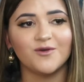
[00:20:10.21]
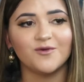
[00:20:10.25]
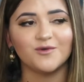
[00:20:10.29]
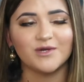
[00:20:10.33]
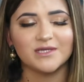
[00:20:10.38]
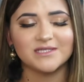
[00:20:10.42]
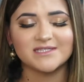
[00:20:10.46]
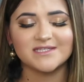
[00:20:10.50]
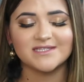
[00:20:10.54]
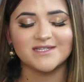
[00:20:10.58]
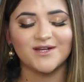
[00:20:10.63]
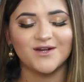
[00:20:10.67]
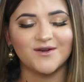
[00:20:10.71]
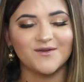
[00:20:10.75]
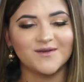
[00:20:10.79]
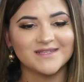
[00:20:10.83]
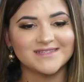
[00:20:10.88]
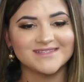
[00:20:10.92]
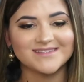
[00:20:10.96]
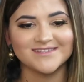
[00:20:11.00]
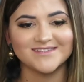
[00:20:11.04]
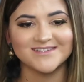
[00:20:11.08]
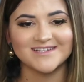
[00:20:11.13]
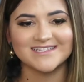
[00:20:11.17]
Weston
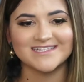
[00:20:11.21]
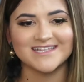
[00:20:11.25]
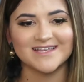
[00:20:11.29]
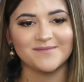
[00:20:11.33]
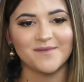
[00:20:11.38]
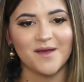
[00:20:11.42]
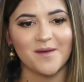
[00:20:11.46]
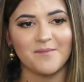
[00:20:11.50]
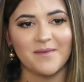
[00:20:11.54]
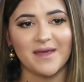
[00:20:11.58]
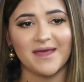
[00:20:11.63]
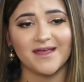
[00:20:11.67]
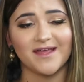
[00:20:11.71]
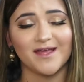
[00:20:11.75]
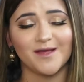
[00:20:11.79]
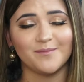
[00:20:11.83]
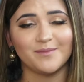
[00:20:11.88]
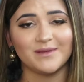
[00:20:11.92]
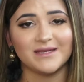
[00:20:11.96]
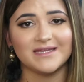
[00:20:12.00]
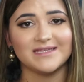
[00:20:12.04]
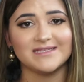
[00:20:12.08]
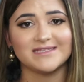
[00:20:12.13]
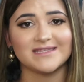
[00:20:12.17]
always looks at my
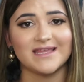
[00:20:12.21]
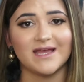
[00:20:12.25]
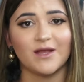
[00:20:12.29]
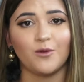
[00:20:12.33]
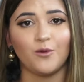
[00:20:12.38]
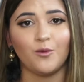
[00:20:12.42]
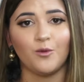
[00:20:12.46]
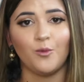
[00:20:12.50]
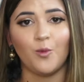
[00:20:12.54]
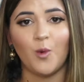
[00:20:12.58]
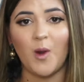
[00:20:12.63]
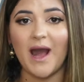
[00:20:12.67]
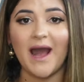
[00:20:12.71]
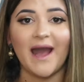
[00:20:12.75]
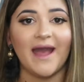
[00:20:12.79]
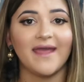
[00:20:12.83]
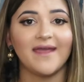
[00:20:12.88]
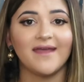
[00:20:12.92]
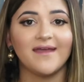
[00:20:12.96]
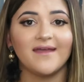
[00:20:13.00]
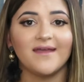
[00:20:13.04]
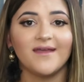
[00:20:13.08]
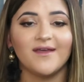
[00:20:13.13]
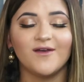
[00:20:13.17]
makeup and he's like, why?